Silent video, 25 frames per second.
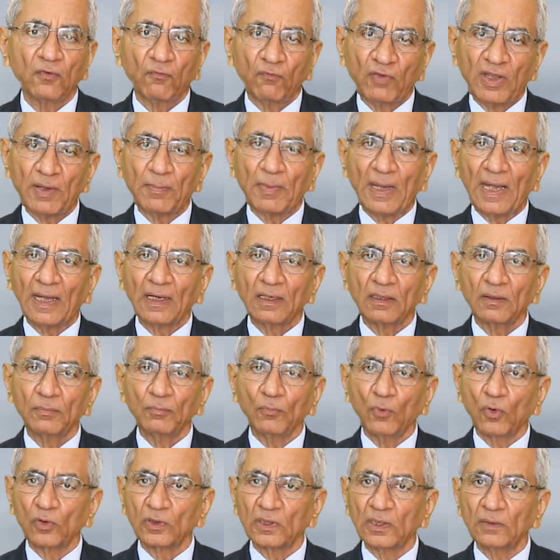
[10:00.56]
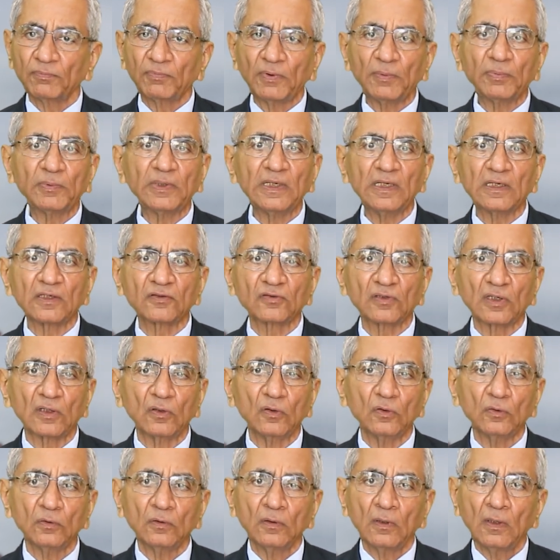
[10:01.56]
way back, more than 50 years
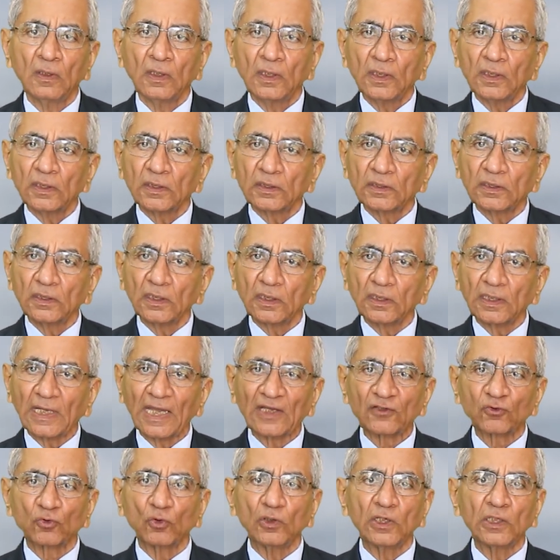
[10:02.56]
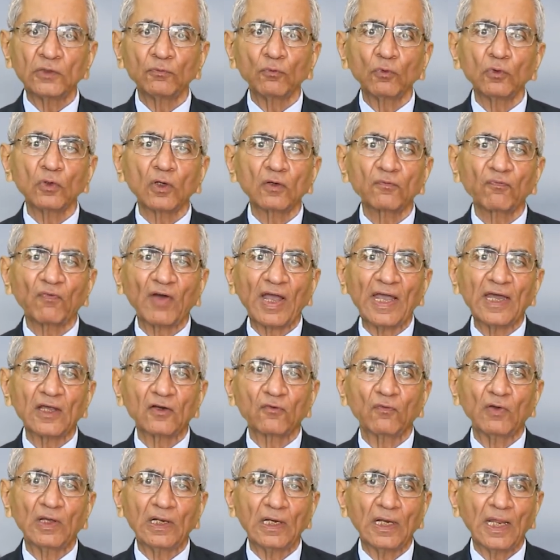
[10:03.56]
ago, the gasoline will not
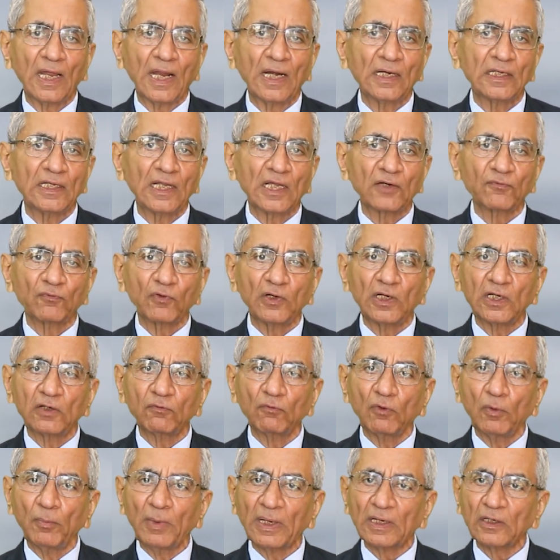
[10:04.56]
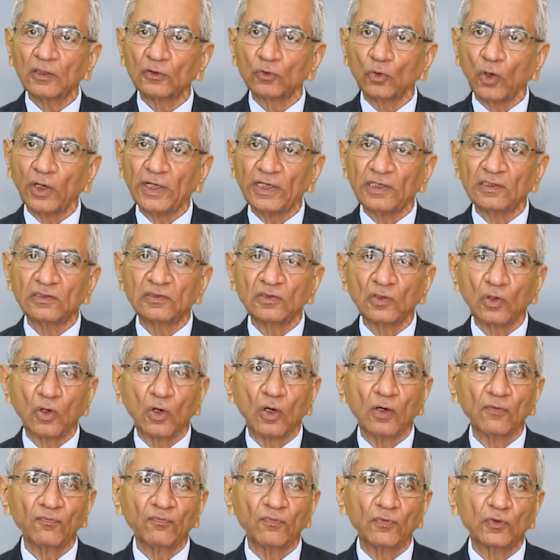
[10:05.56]
fire well and therefore it will make a noise
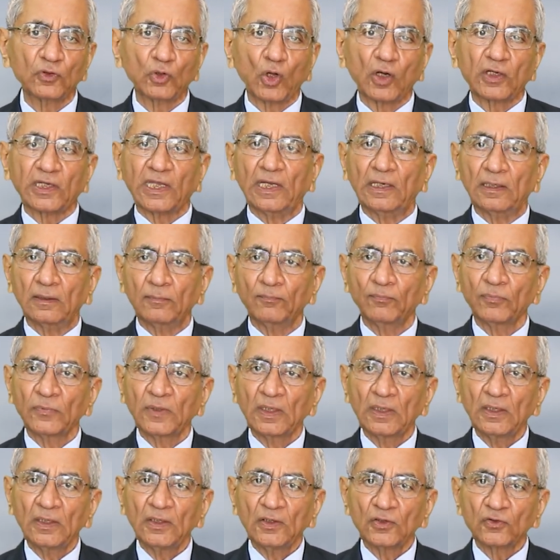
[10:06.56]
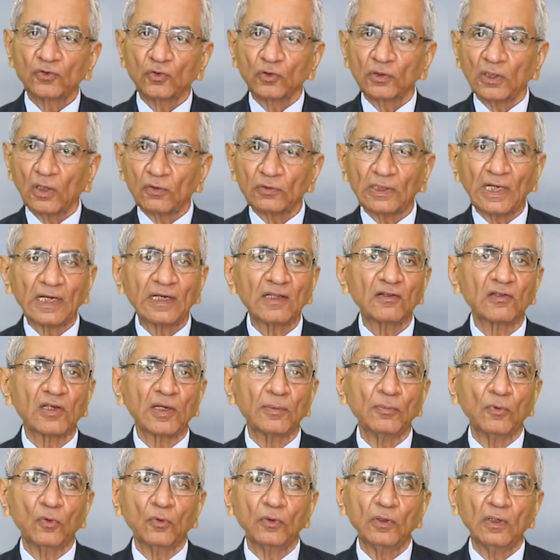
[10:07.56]
of knocking. So now that is
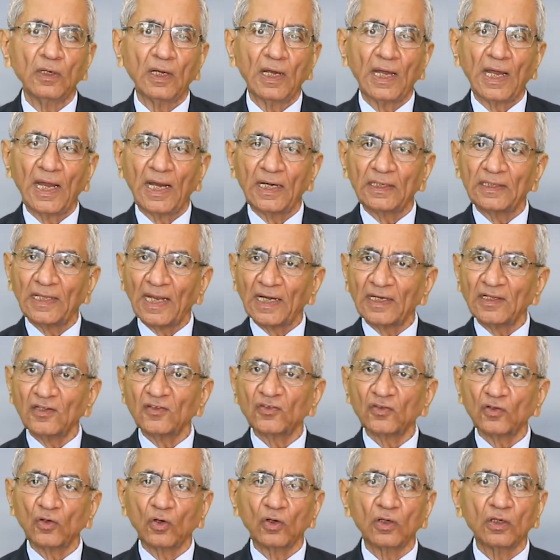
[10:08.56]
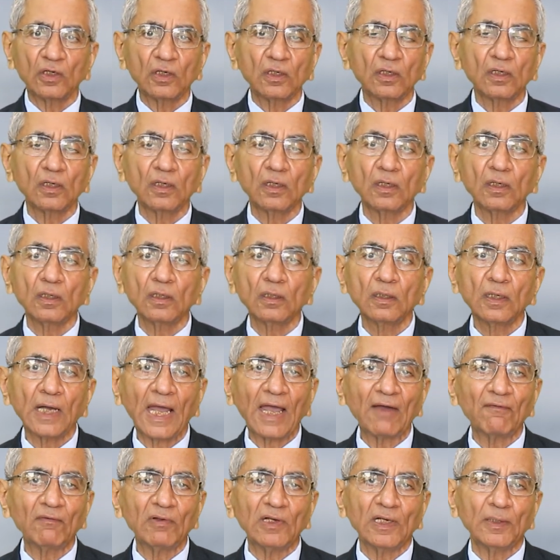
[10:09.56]
removed and that is uh,
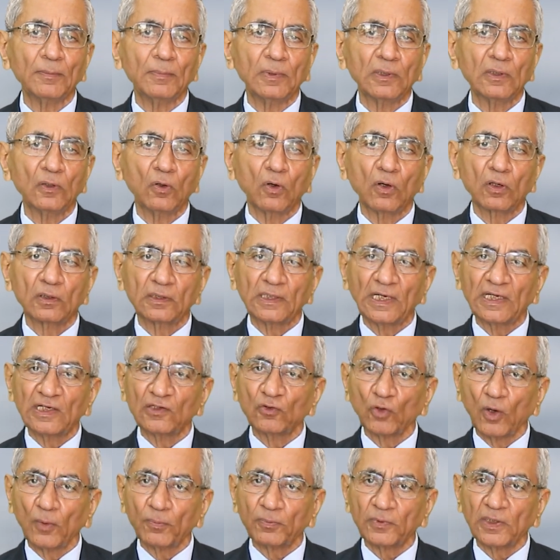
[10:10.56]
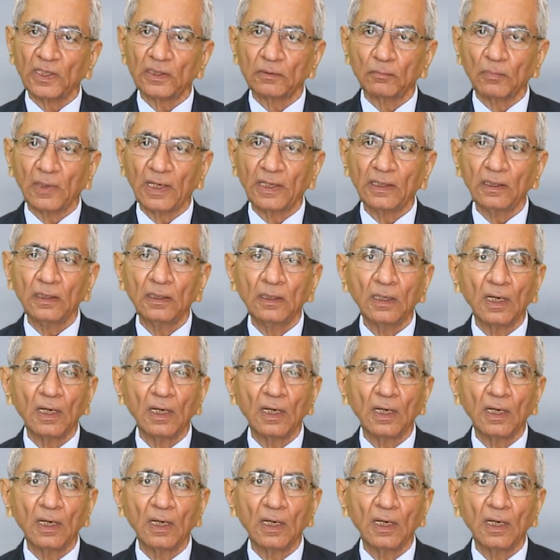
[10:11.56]
available or that is obtained by